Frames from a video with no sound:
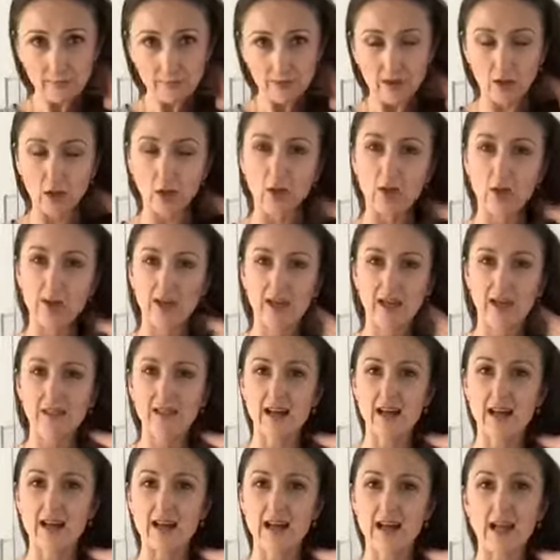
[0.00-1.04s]
on
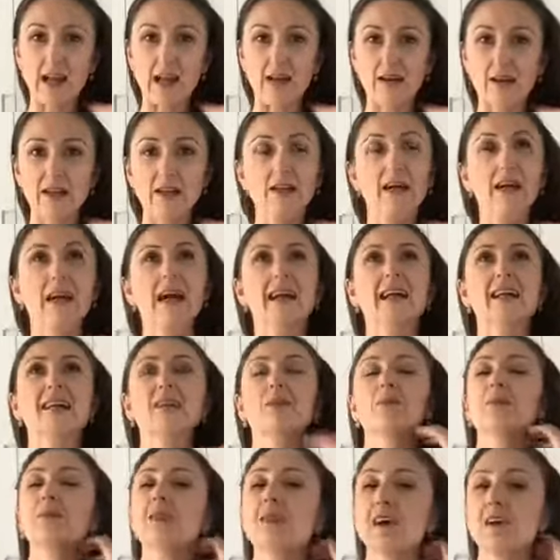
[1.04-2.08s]
that area and
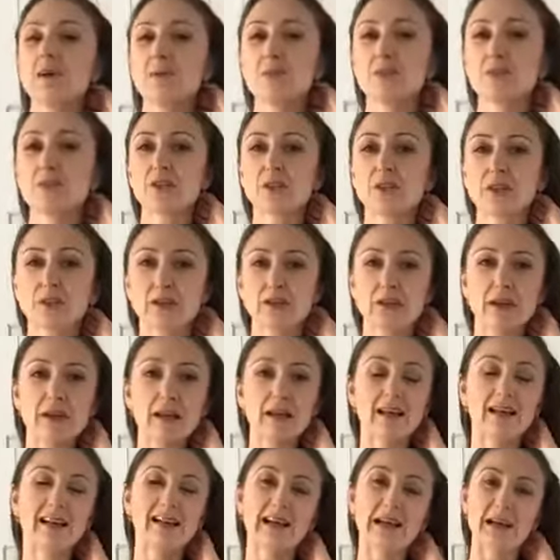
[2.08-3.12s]
it will help to
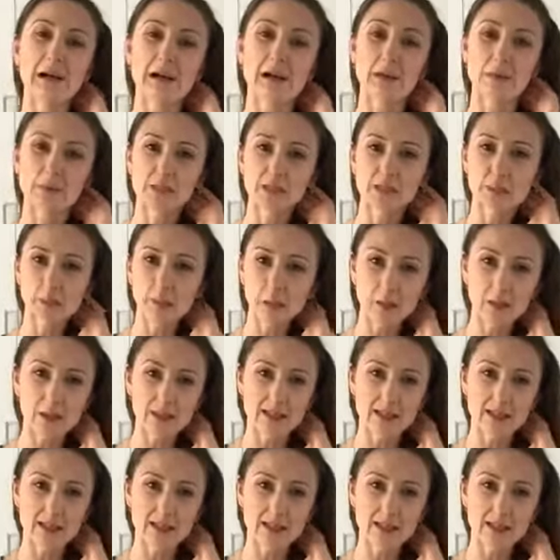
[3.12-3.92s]
support the